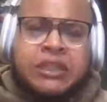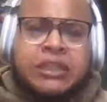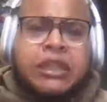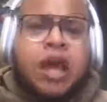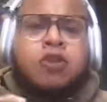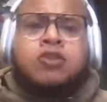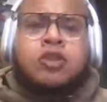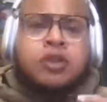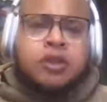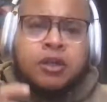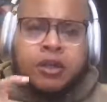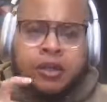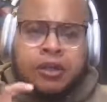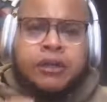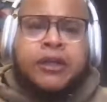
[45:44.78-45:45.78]
talk to
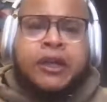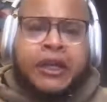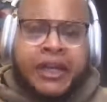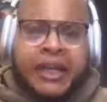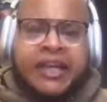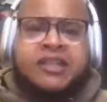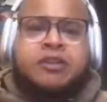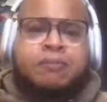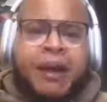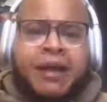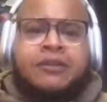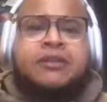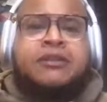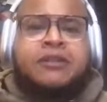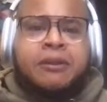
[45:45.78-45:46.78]
a
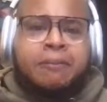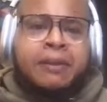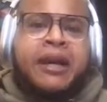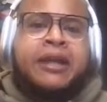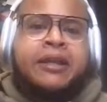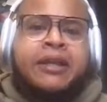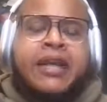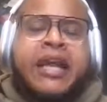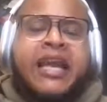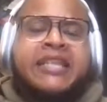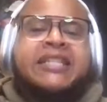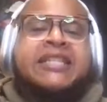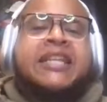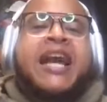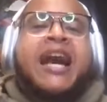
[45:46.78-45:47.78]
ex-spouse or somebody
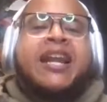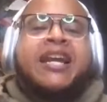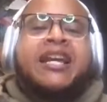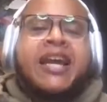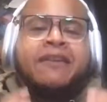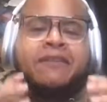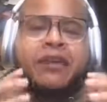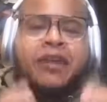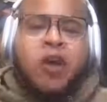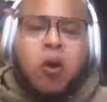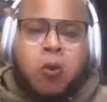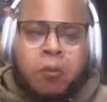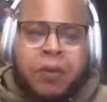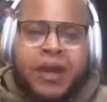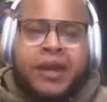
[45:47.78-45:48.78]
and see how they have to
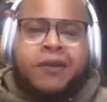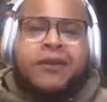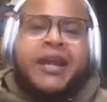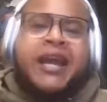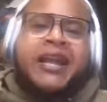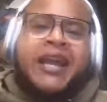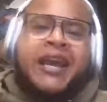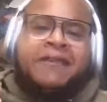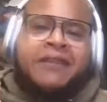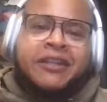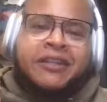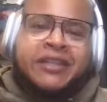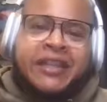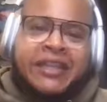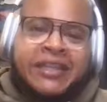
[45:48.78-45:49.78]
co-parent, how they have
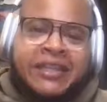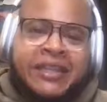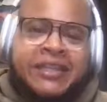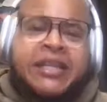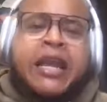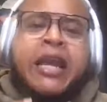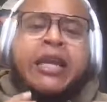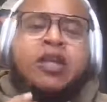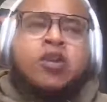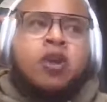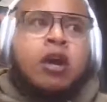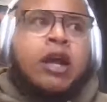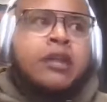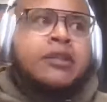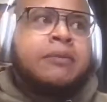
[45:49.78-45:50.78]
to exist. You
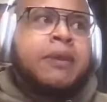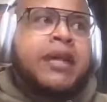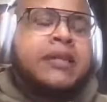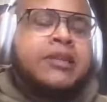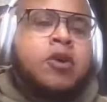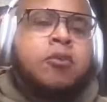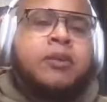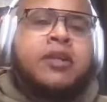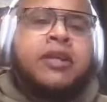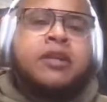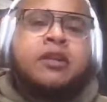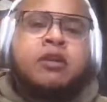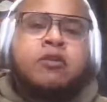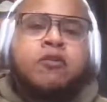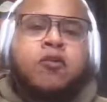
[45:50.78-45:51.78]
know, somebody told me
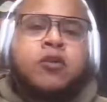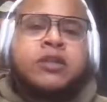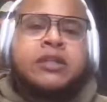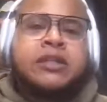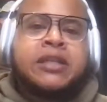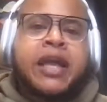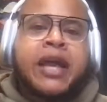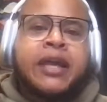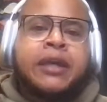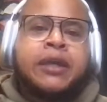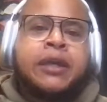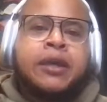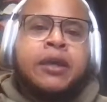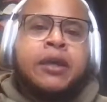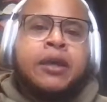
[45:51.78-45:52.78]
getting a divorce is like
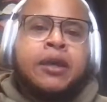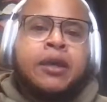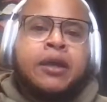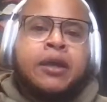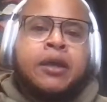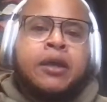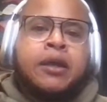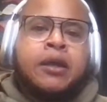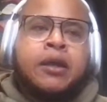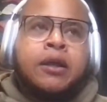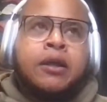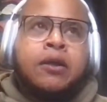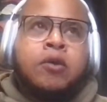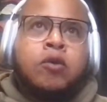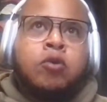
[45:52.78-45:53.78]

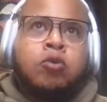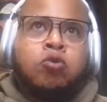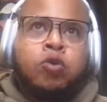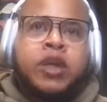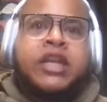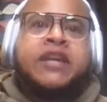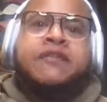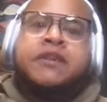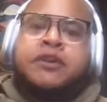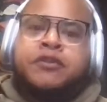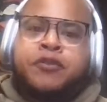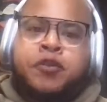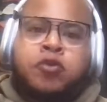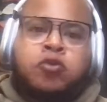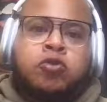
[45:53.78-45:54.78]
reliving
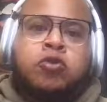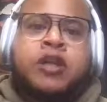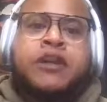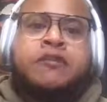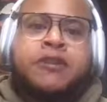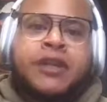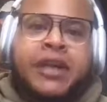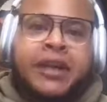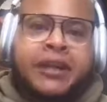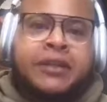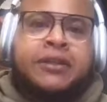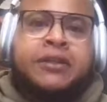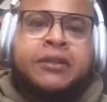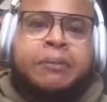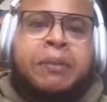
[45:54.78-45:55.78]
a funeral every day,
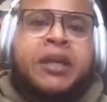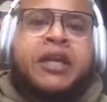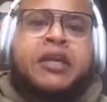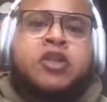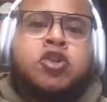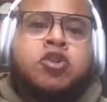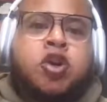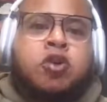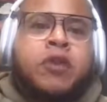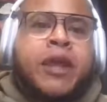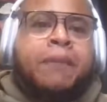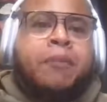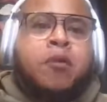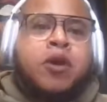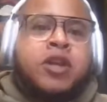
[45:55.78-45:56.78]
because you know
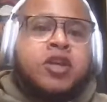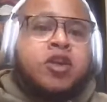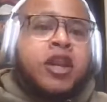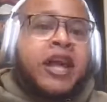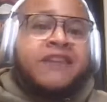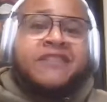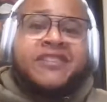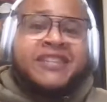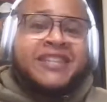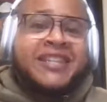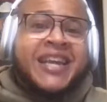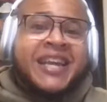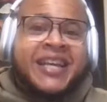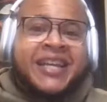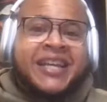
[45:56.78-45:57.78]
that part of your life is
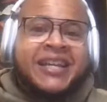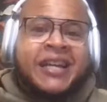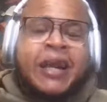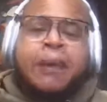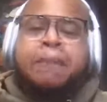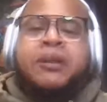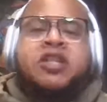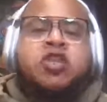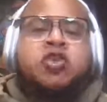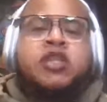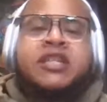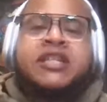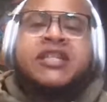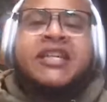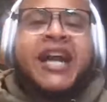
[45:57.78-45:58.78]
dead, but you
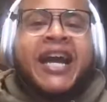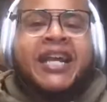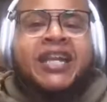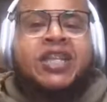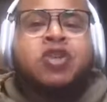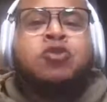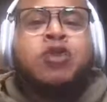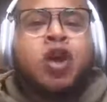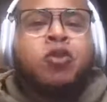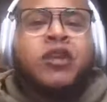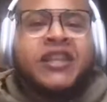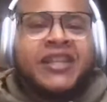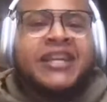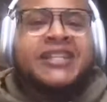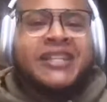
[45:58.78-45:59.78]
still got it. You know
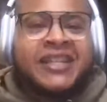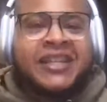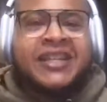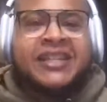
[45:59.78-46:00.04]
that they still